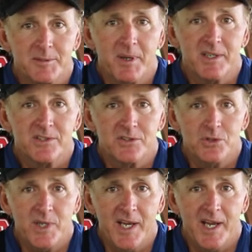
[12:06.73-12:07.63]
as best as
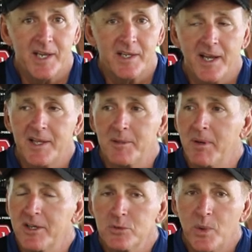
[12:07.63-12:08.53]
you can. And the
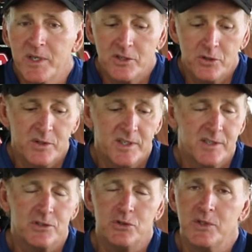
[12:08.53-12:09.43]
best way to do
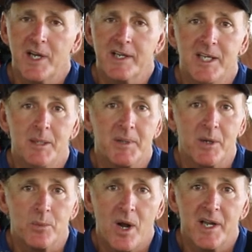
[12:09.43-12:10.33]
this is you got to keep
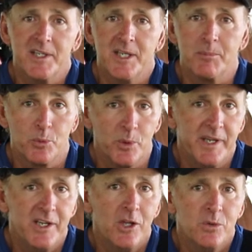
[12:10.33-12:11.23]
that rod tip
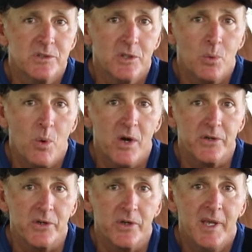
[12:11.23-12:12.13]
really close to the
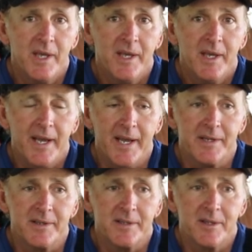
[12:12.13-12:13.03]
water.
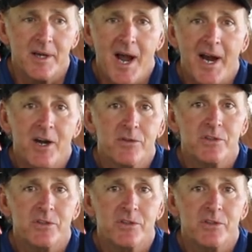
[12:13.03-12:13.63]
And the higher